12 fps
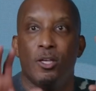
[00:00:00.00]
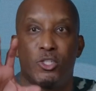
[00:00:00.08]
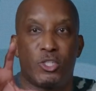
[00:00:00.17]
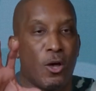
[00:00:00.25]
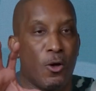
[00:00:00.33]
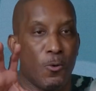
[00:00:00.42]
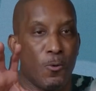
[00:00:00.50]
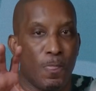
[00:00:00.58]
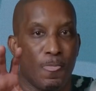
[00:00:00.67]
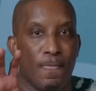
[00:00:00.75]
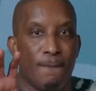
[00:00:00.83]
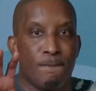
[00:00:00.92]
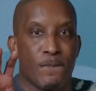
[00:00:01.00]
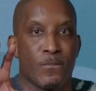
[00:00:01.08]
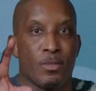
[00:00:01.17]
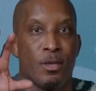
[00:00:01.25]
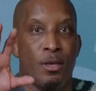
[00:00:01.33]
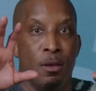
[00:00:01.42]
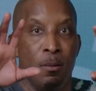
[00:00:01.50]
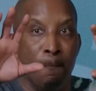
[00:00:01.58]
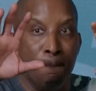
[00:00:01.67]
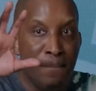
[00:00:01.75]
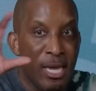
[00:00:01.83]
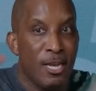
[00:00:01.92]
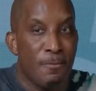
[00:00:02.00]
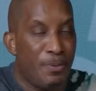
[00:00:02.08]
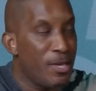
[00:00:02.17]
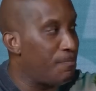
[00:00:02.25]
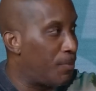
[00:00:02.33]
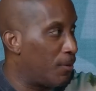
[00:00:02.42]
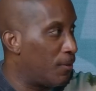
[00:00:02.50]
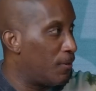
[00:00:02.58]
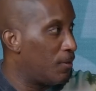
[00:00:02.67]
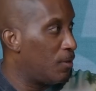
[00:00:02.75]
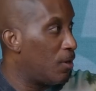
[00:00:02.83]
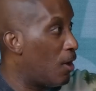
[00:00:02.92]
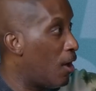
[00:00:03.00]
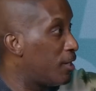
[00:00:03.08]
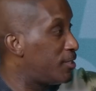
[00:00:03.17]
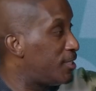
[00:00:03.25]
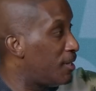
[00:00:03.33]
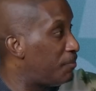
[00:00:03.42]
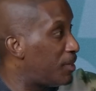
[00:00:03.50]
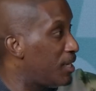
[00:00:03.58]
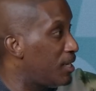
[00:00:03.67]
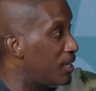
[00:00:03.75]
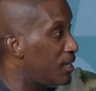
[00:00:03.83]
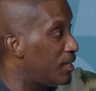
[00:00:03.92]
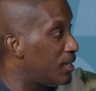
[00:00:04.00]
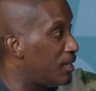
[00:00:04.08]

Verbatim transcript: So many people are simply